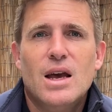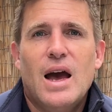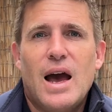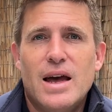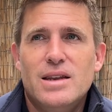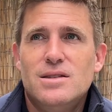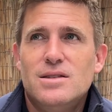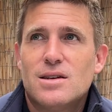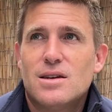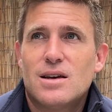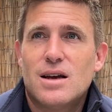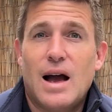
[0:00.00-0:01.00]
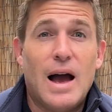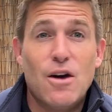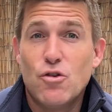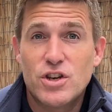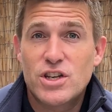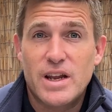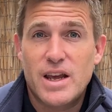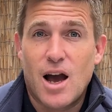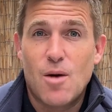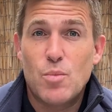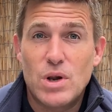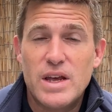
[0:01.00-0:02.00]
And I honestly
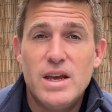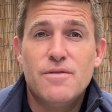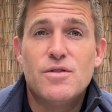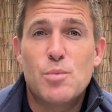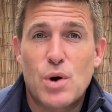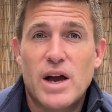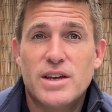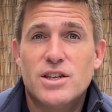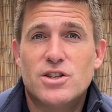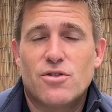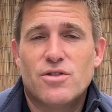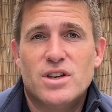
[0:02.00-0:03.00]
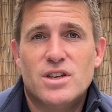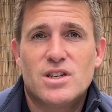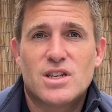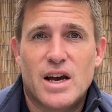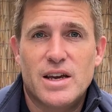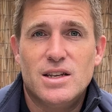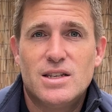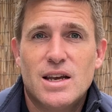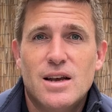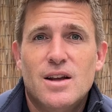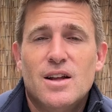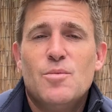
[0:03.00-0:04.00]
can't believe the prices on this site,
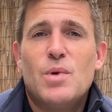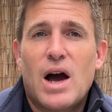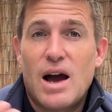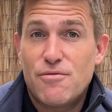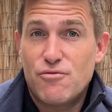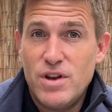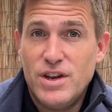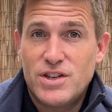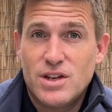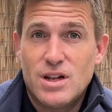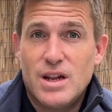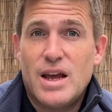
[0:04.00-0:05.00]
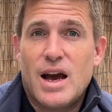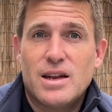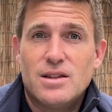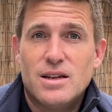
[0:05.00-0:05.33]
but I've recently had